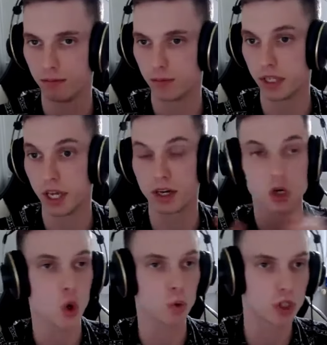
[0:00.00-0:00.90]
their
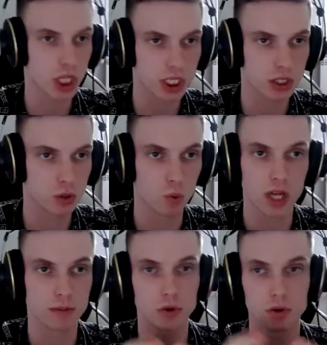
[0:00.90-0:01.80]
coachings to
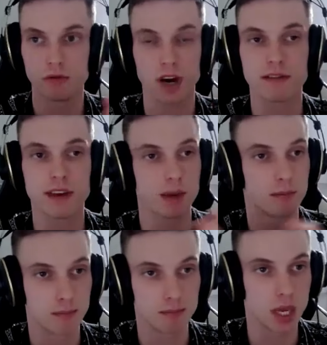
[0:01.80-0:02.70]

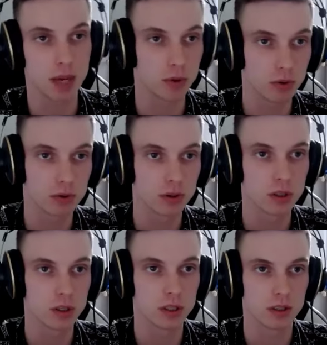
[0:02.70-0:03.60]
1.5k people,
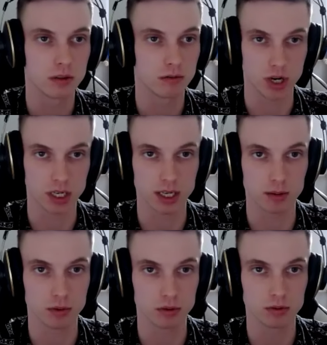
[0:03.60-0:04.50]
for
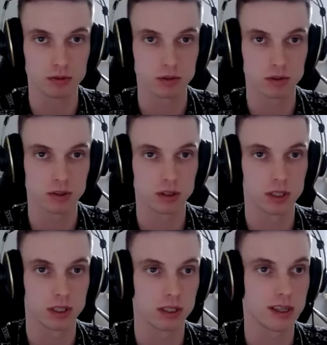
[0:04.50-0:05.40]
example.
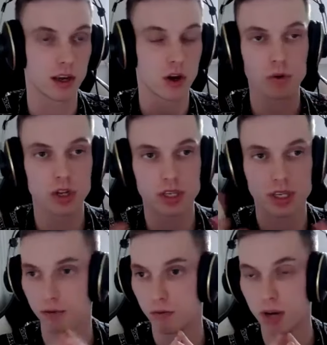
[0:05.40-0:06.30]
The community
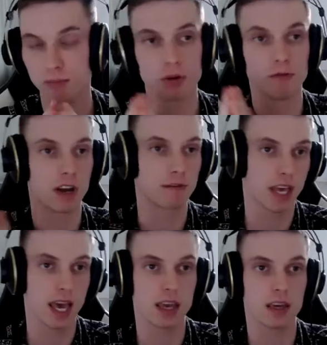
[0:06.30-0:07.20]
have
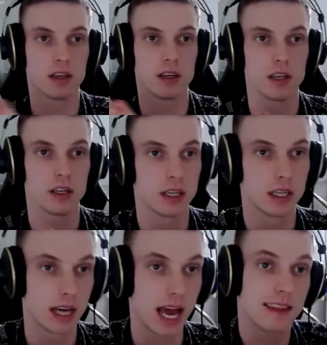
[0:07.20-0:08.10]
1.5k,
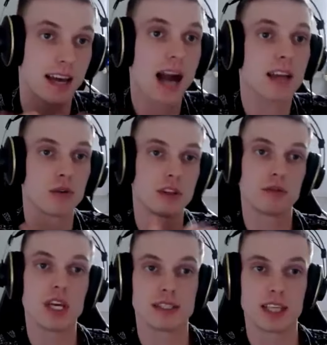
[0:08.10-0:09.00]
and I do
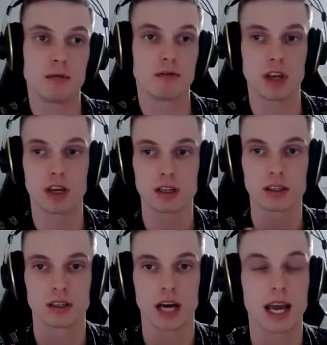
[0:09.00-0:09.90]
the same thing.
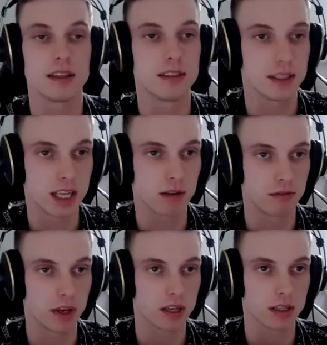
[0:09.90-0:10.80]
I did the same
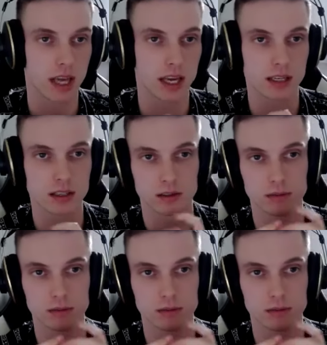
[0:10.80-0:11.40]
thing. Like